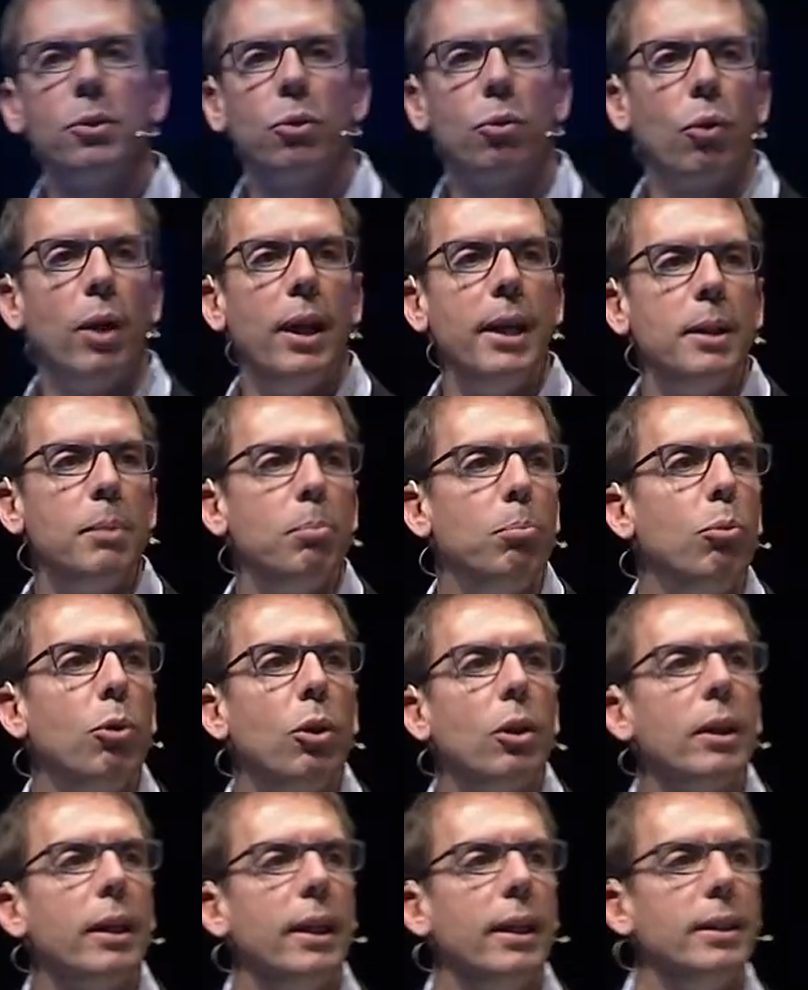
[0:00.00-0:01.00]
great,
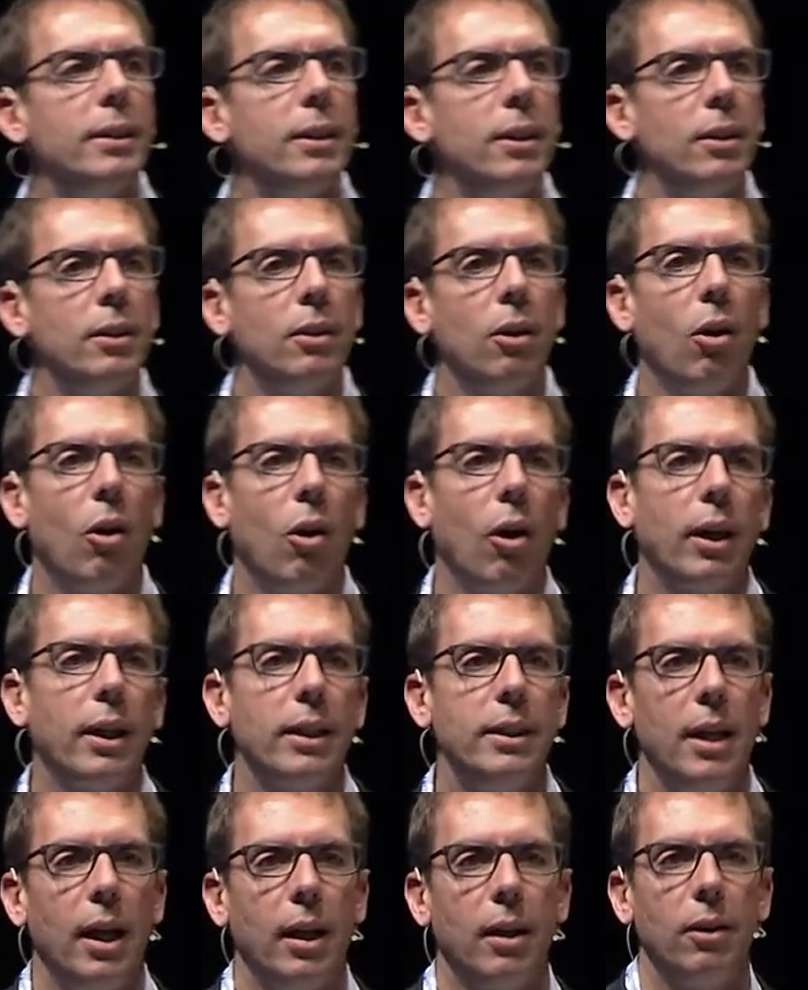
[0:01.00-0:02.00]
brilliant
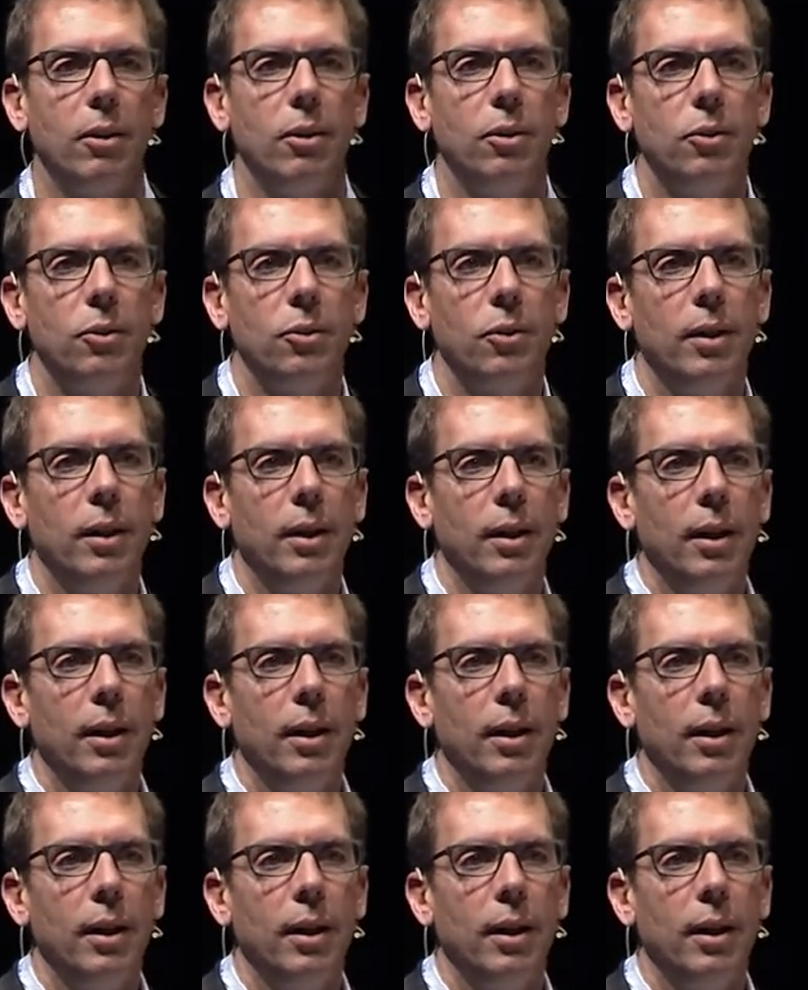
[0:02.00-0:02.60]
architectures,